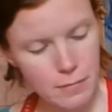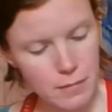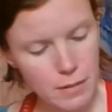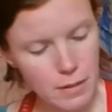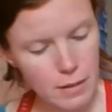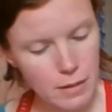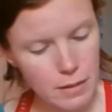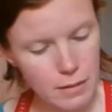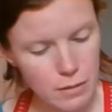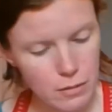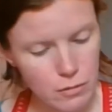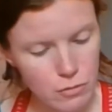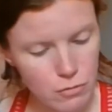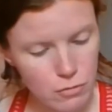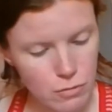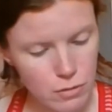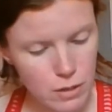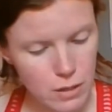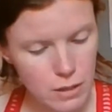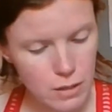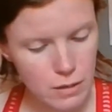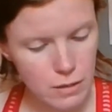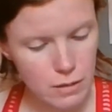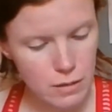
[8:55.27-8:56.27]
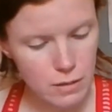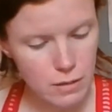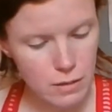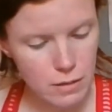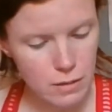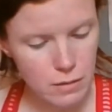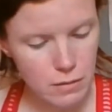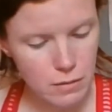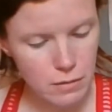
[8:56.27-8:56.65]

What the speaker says: in the trees.